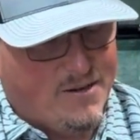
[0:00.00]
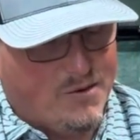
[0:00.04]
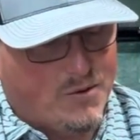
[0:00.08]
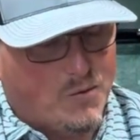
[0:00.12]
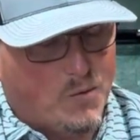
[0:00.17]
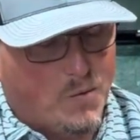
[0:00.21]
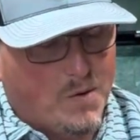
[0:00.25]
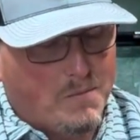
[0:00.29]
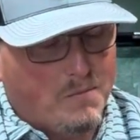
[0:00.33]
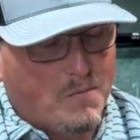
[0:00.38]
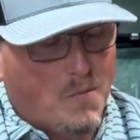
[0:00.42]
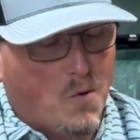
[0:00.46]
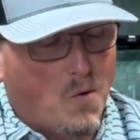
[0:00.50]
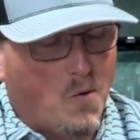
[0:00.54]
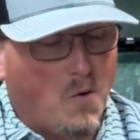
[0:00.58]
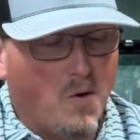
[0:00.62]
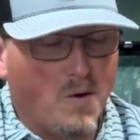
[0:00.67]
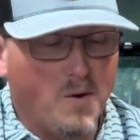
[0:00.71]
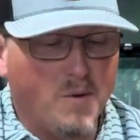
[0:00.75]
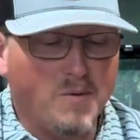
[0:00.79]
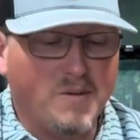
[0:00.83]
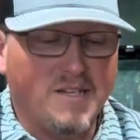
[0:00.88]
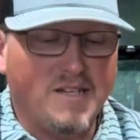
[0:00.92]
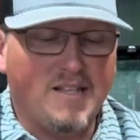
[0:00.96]
One more
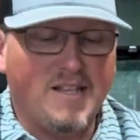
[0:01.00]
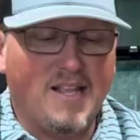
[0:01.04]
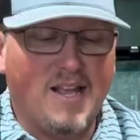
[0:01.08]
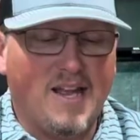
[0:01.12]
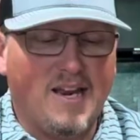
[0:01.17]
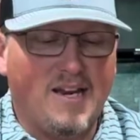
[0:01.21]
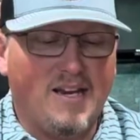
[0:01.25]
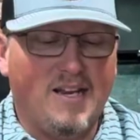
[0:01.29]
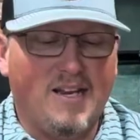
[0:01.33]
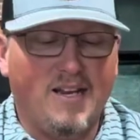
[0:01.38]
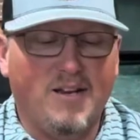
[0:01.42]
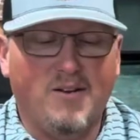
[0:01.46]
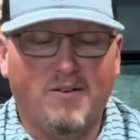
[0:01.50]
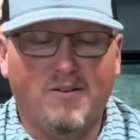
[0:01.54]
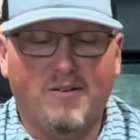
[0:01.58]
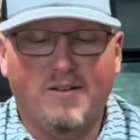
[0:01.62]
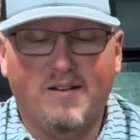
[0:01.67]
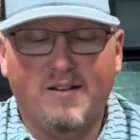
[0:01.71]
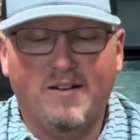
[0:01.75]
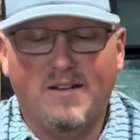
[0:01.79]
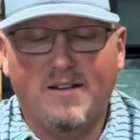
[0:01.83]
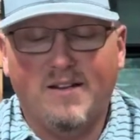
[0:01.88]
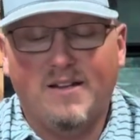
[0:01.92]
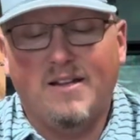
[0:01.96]
that was in that deal.
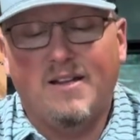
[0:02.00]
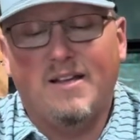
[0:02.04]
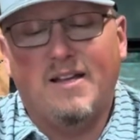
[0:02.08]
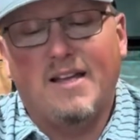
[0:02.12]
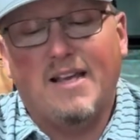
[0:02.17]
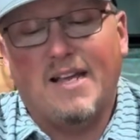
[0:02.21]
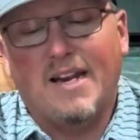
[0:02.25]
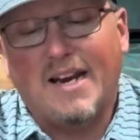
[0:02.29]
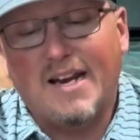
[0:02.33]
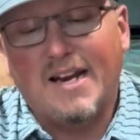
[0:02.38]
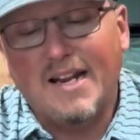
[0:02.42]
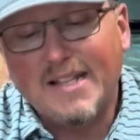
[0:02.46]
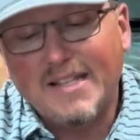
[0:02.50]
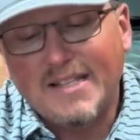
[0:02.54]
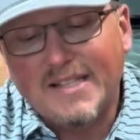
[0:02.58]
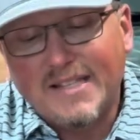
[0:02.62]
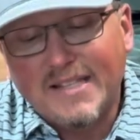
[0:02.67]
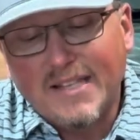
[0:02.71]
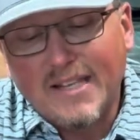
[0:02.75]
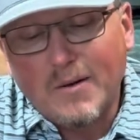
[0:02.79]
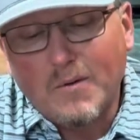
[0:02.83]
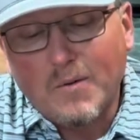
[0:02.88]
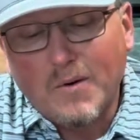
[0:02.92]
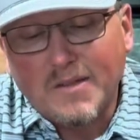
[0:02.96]
I did
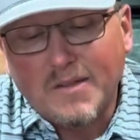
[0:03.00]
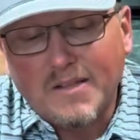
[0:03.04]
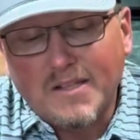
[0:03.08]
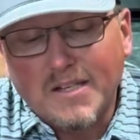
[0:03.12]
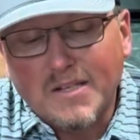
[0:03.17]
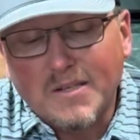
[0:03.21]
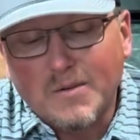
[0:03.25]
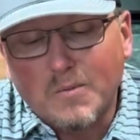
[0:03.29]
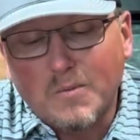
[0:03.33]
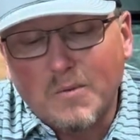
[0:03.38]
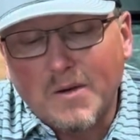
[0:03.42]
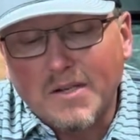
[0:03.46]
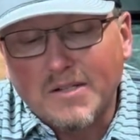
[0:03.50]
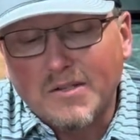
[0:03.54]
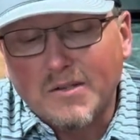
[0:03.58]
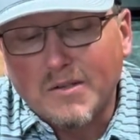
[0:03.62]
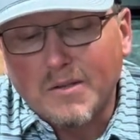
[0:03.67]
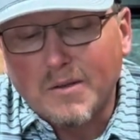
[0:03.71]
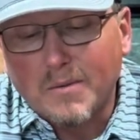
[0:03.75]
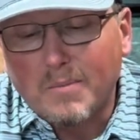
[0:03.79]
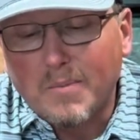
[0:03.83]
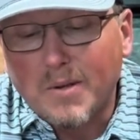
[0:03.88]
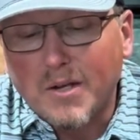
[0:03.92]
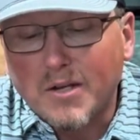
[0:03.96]
see what this one was on
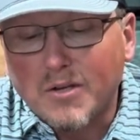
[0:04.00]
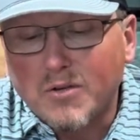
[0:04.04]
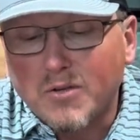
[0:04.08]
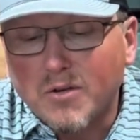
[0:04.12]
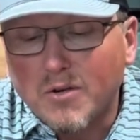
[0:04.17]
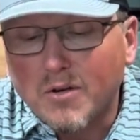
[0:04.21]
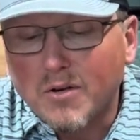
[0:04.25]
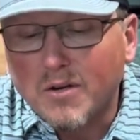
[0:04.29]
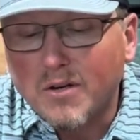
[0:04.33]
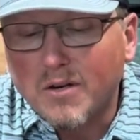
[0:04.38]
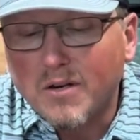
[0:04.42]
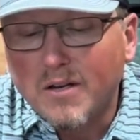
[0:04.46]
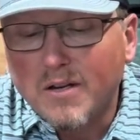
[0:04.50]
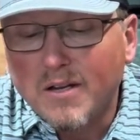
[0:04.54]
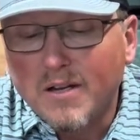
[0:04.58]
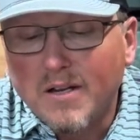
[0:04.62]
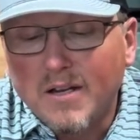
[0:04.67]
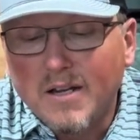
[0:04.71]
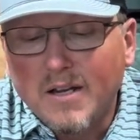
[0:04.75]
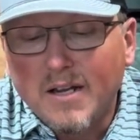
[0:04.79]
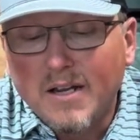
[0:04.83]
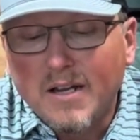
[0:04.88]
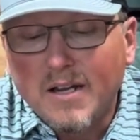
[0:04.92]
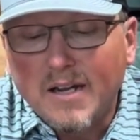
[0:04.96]
the picture.
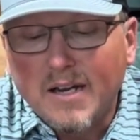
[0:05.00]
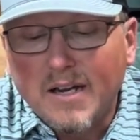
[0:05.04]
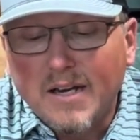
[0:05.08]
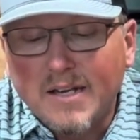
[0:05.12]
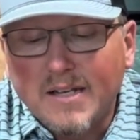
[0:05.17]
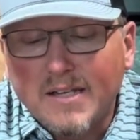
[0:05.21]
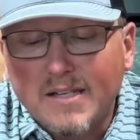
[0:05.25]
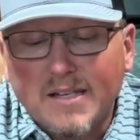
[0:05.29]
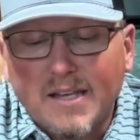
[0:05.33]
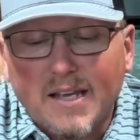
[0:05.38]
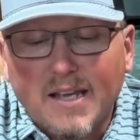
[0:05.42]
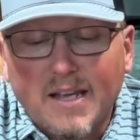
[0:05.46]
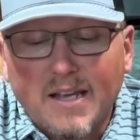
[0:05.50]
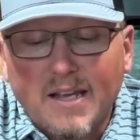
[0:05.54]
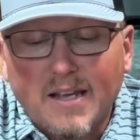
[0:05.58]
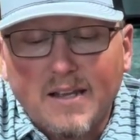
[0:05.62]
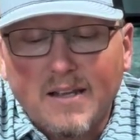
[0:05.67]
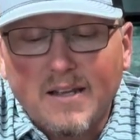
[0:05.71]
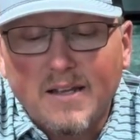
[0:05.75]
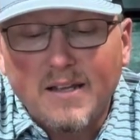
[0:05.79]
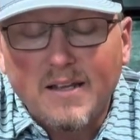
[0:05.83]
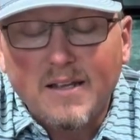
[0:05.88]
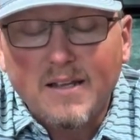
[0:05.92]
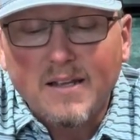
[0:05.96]
It is a
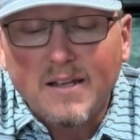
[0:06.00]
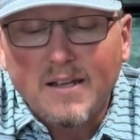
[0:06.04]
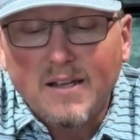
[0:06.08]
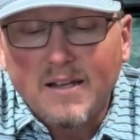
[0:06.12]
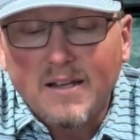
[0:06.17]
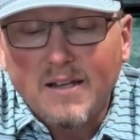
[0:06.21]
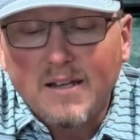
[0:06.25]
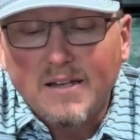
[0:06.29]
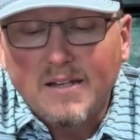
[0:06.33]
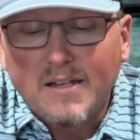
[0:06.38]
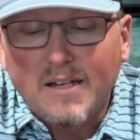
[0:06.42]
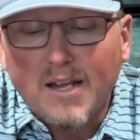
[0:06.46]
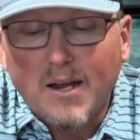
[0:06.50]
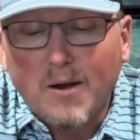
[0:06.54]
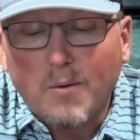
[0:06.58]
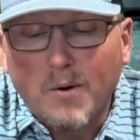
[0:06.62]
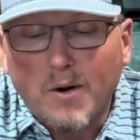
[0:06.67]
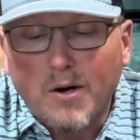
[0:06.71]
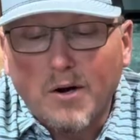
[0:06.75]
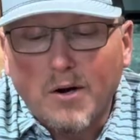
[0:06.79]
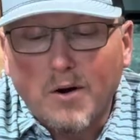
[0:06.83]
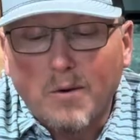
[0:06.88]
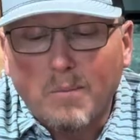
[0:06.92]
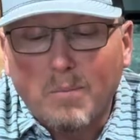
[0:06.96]

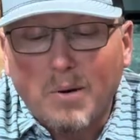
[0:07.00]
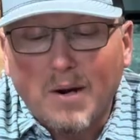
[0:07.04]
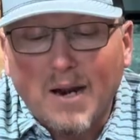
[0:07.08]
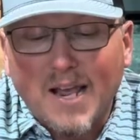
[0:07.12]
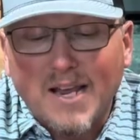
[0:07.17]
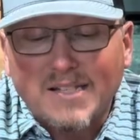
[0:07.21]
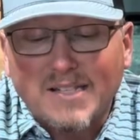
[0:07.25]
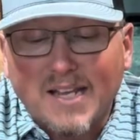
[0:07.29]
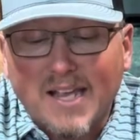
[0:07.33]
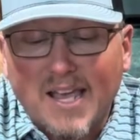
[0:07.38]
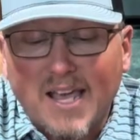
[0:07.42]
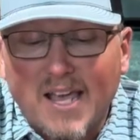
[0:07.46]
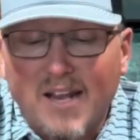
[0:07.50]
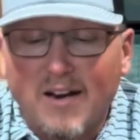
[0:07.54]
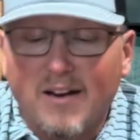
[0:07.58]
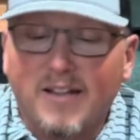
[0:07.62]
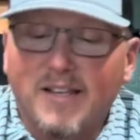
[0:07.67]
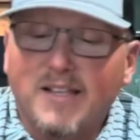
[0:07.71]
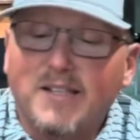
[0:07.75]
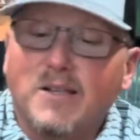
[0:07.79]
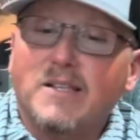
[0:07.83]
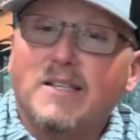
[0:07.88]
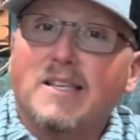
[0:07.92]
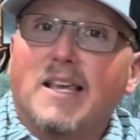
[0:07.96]
Delrin or plastic handle.
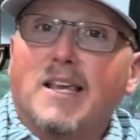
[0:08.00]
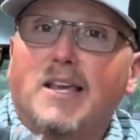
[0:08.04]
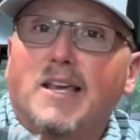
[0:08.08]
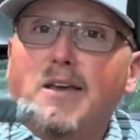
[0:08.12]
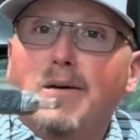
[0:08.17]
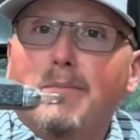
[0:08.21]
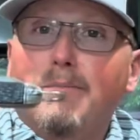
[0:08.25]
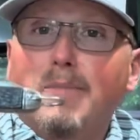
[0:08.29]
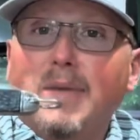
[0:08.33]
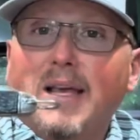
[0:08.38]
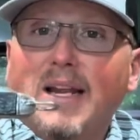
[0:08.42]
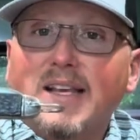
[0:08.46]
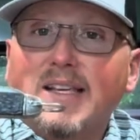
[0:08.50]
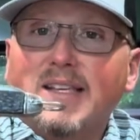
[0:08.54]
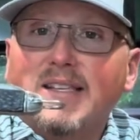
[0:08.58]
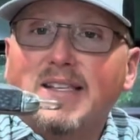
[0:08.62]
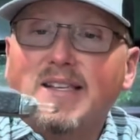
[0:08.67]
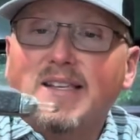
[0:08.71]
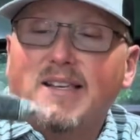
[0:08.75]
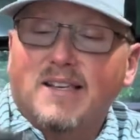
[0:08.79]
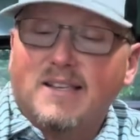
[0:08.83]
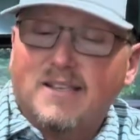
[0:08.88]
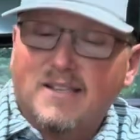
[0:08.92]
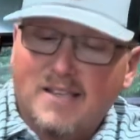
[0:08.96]
This is a Camillus
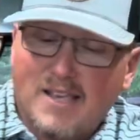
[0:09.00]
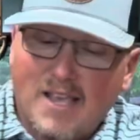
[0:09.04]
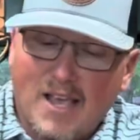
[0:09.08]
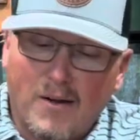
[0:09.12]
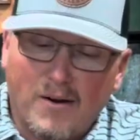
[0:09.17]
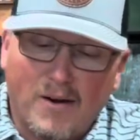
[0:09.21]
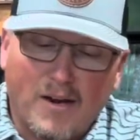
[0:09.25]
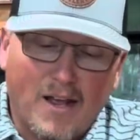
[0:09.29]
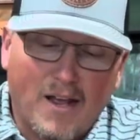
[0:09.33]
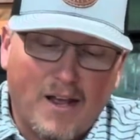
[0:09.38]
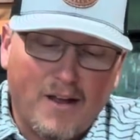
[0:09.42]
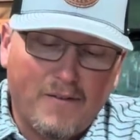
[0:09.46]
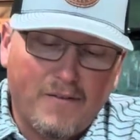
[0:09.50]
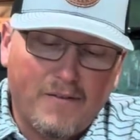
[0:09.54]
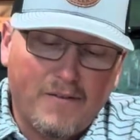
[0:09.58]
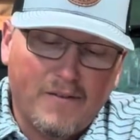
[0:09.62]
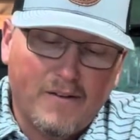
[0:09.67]
Scout knife.